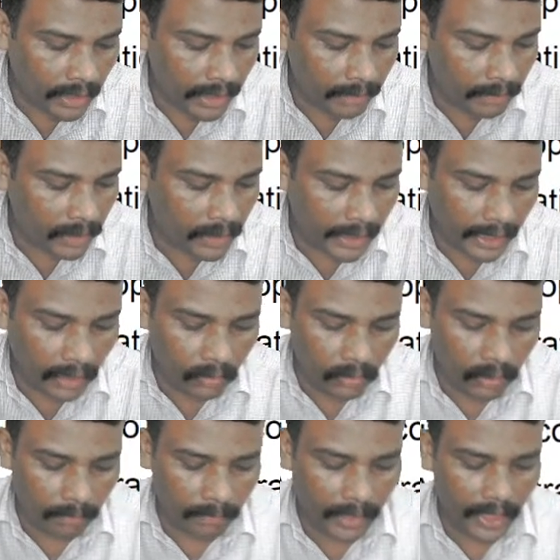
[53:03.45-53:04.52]
Let me tell you
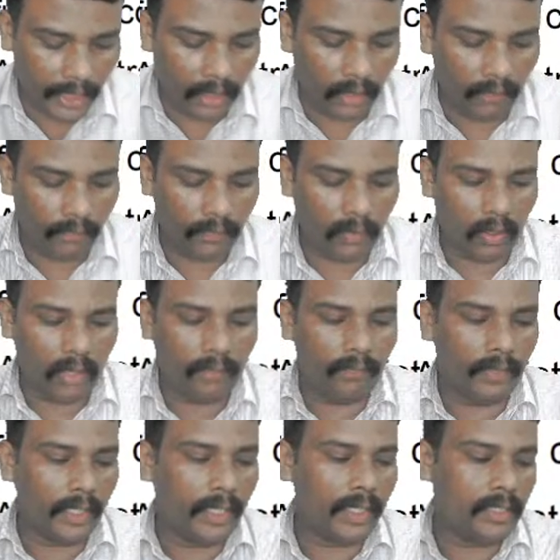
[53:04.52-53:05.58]
the meaning of
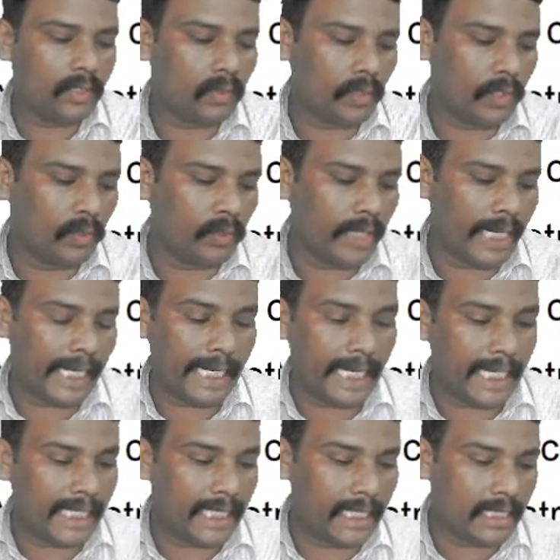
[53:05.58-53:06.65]
confronting so you can
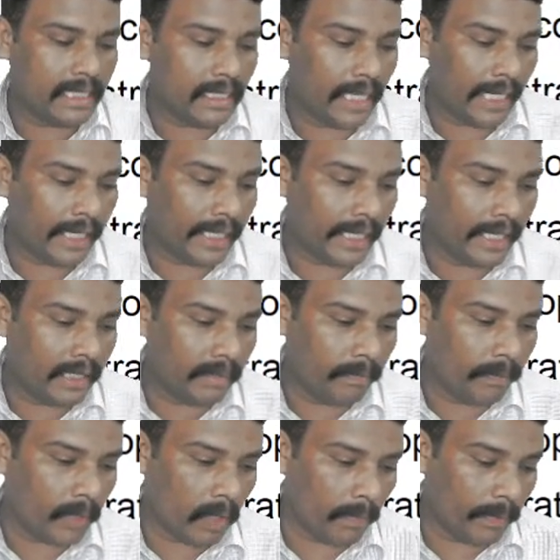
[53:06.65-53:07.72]
understand
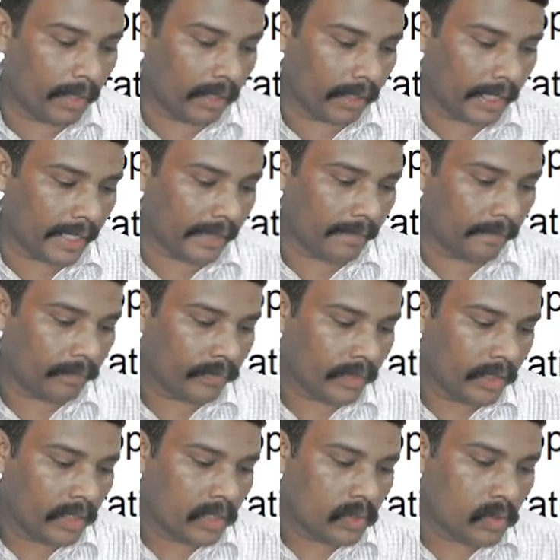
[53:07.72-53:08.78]
it properly.
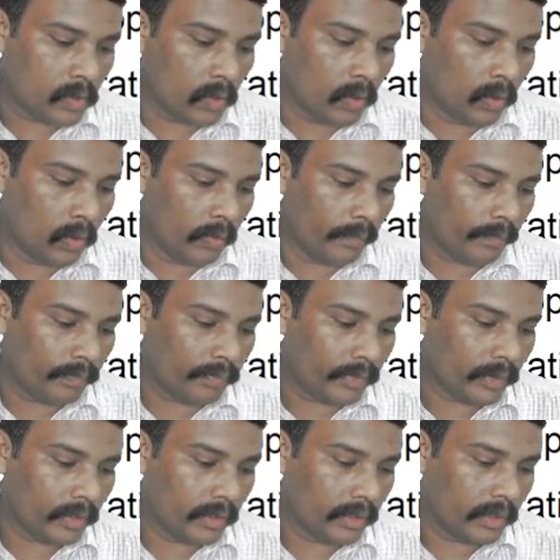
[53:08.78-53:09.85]
So,
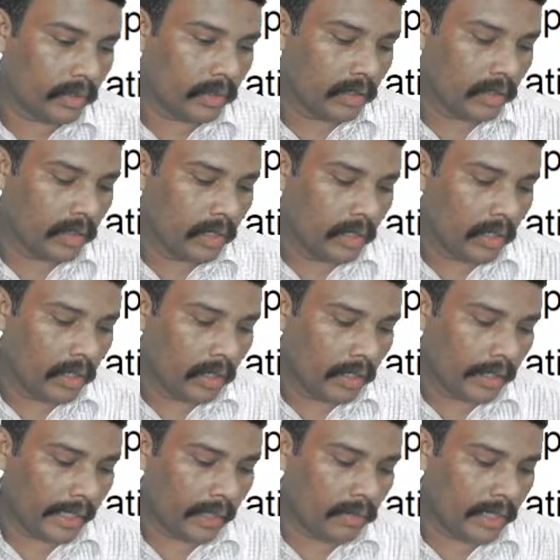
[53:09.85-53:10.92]

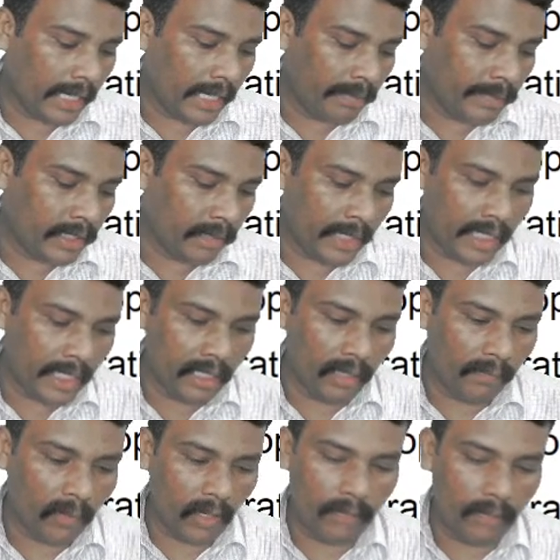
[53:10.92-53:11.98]
can you tell me the meaning
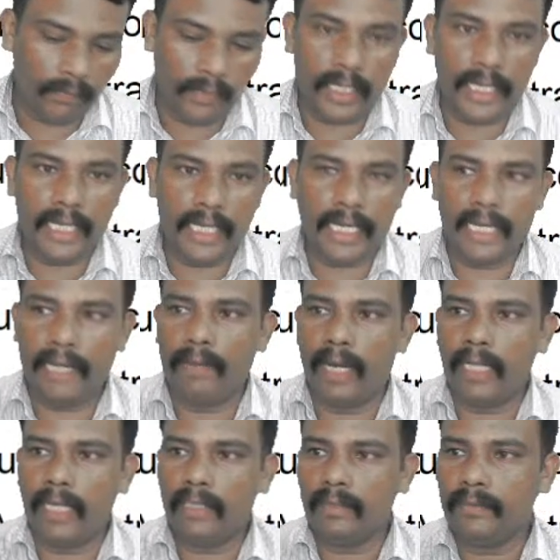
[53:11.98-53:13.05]
of confronting
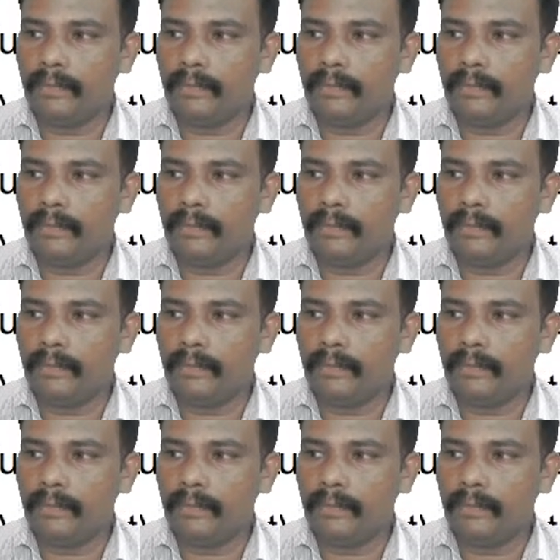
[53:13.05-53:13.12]
anyone?